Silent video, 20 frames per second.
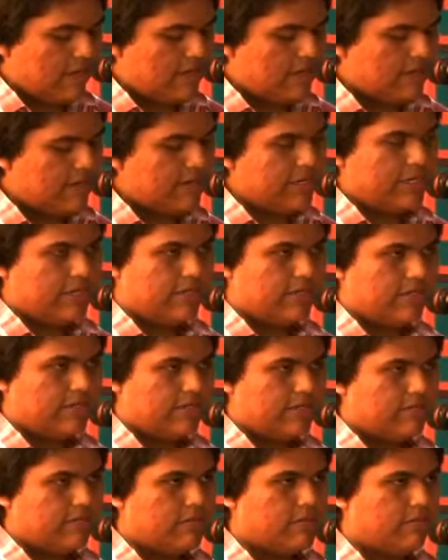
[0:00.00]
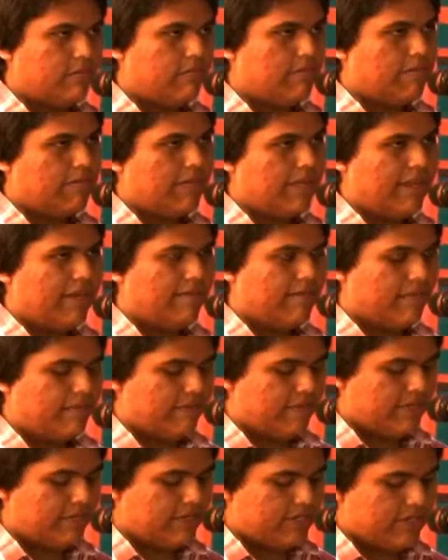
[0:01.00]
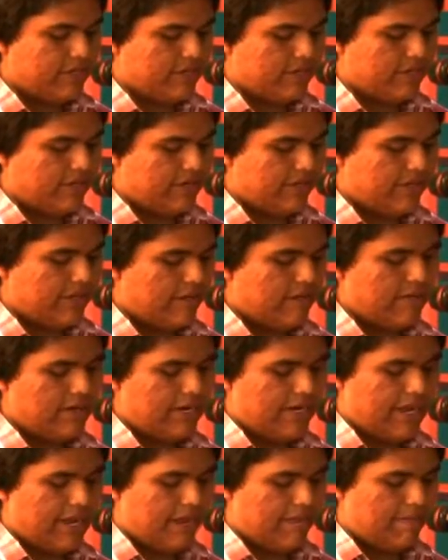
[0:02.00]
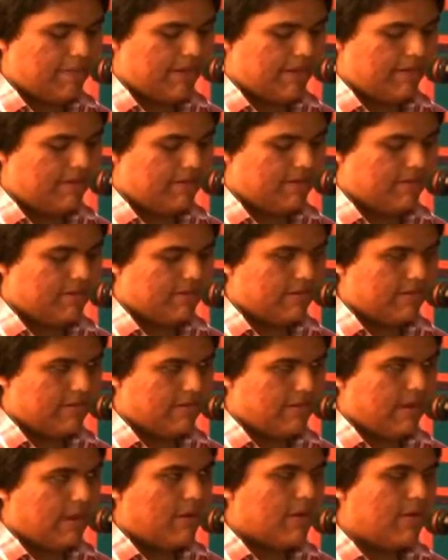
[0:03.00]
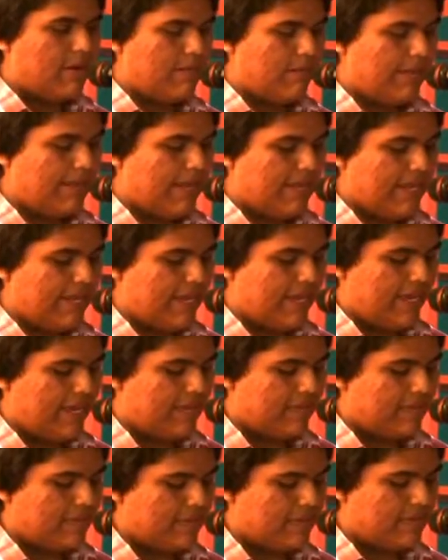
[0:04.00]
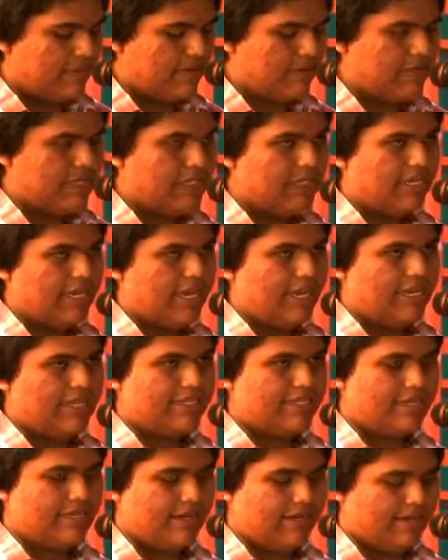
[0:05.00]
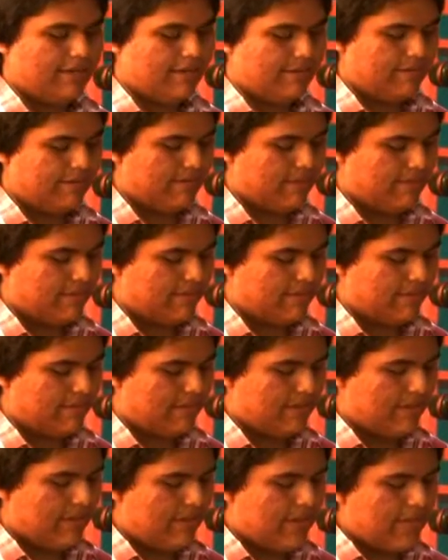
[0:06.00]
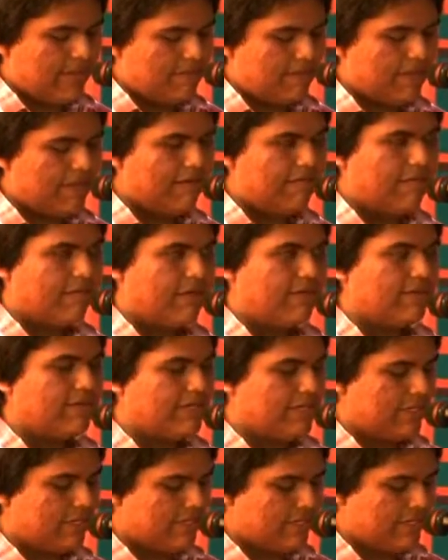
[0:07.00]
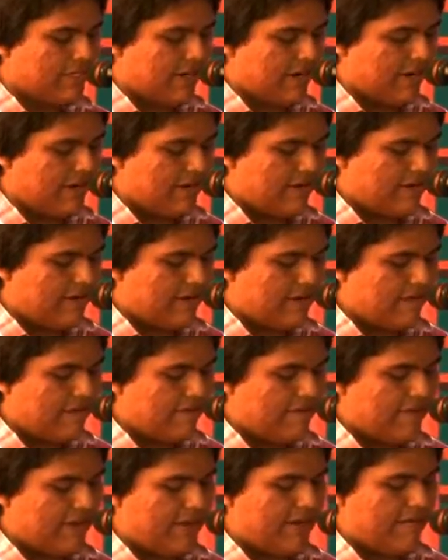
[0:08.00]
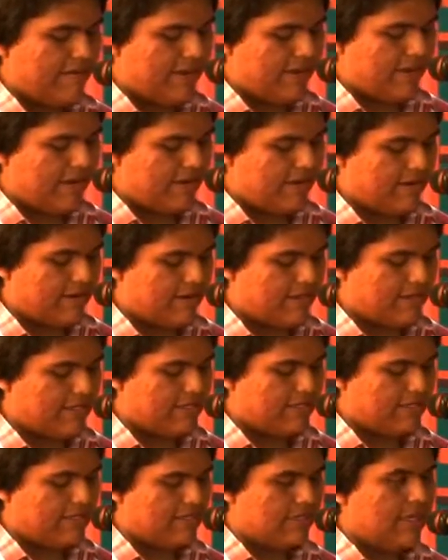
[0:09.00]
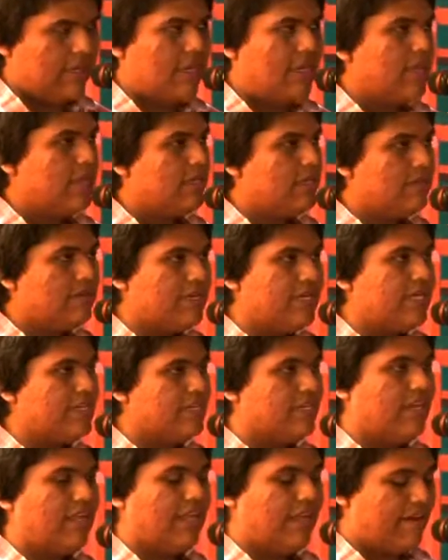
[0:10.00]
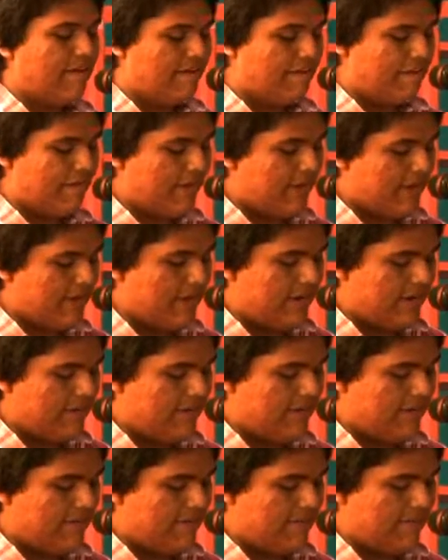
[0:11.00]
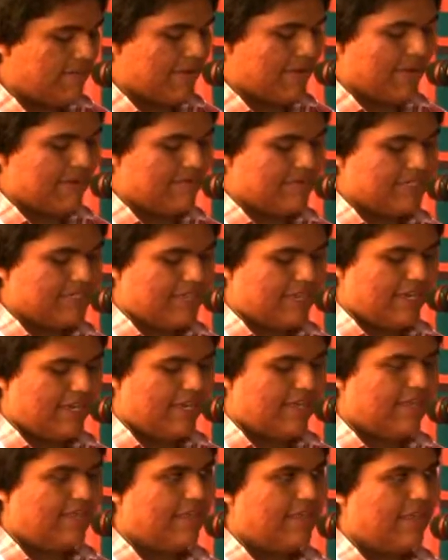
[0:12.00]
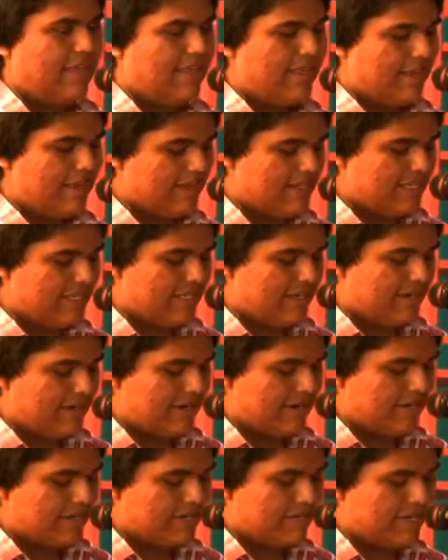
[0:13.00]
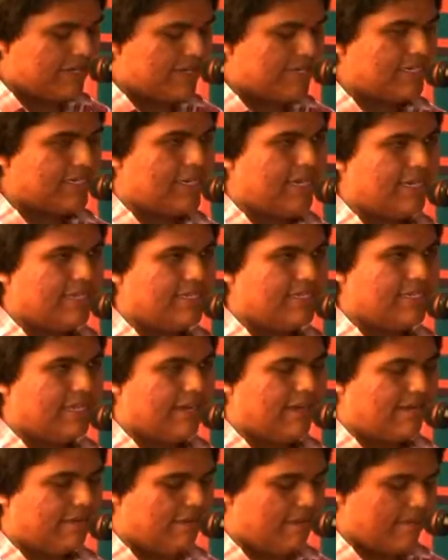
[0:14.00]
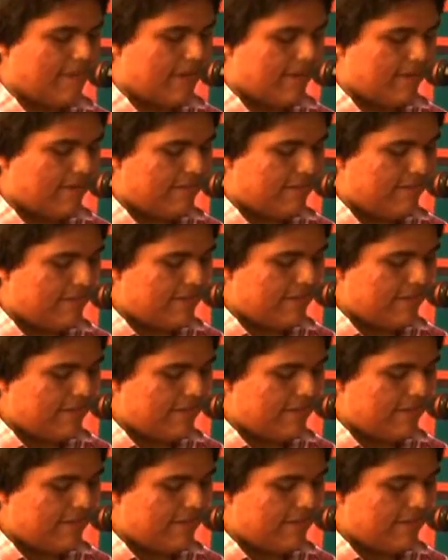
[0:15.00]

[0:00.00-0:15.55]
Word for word: New Year's was when we planned for a future that wouldn't happen. When midnight came, we shook hands on it. Pink Floyd was on the stereo and confetti rained down on us. You kids are a lot of fun, my aunt would say her slurred speech dancing out of her mouth.